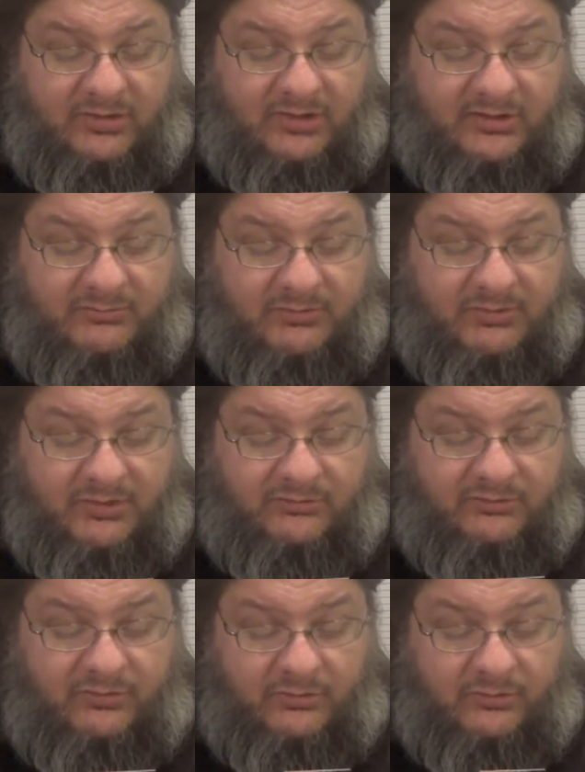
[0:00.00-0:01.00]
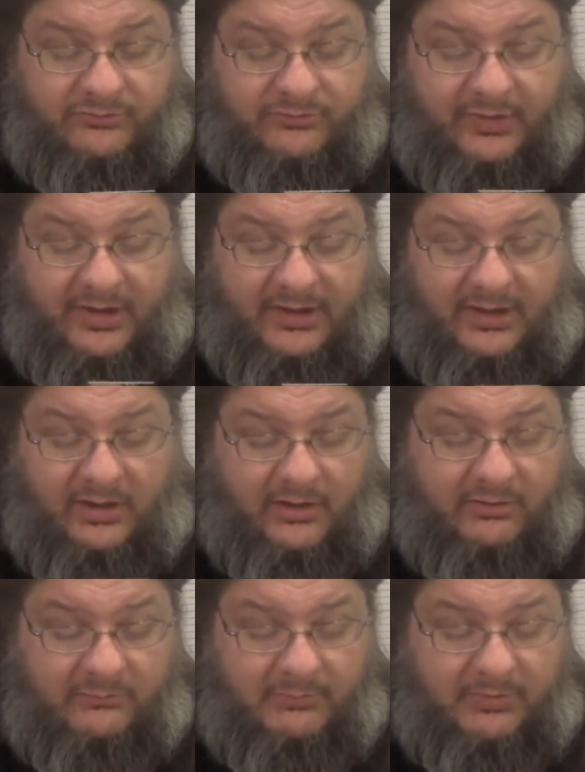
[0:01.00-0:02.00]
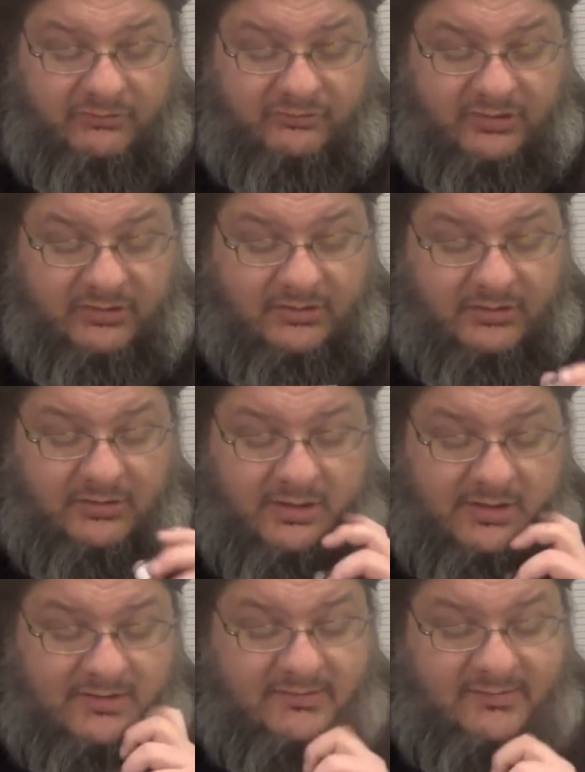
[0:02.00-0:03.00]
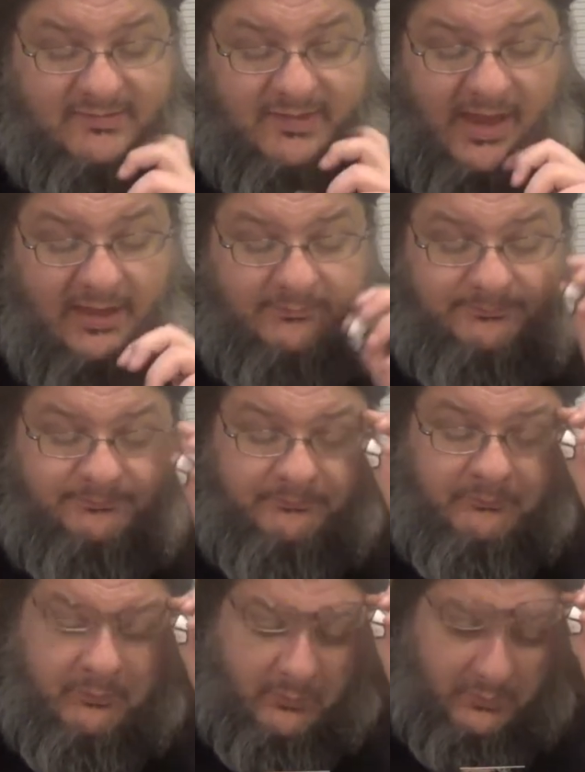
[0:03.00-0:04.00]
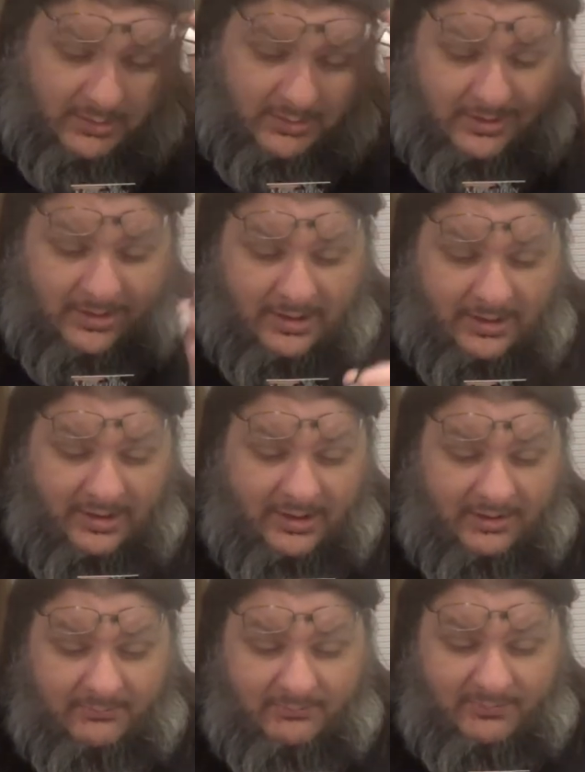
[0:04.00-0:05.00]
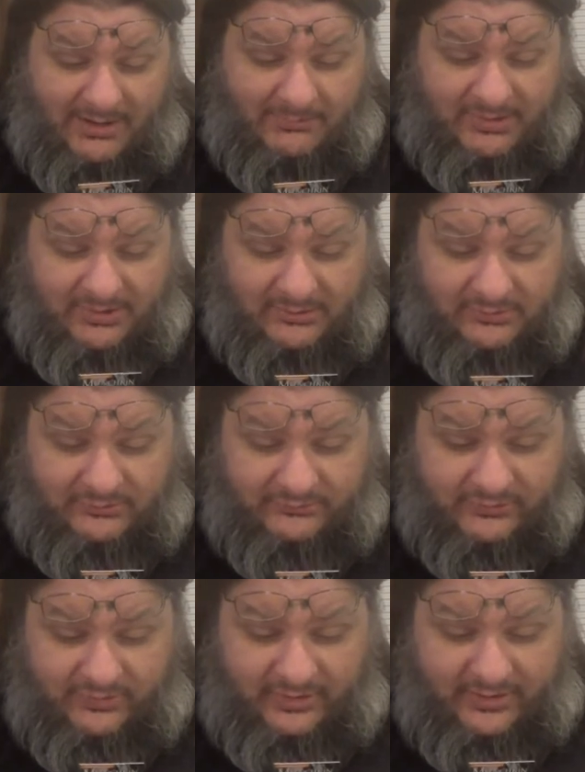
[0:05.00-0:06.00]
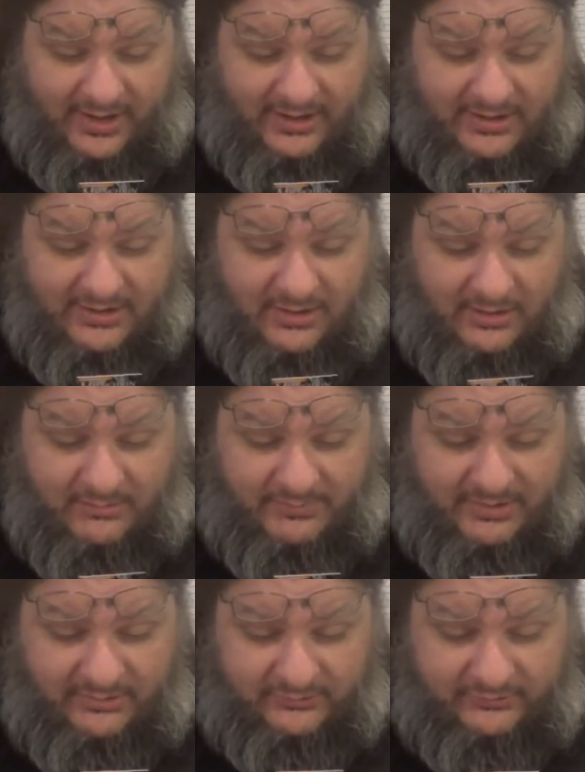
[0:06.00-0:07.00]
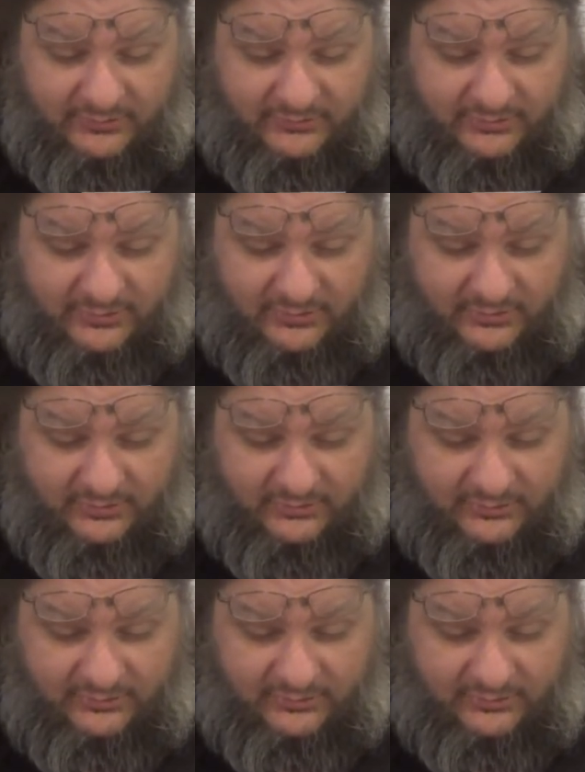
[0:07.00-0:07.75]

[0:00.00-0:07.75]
Teenage Mutant Ninja Turtles or any other Munchkin set. It may be used during any combat on your turn.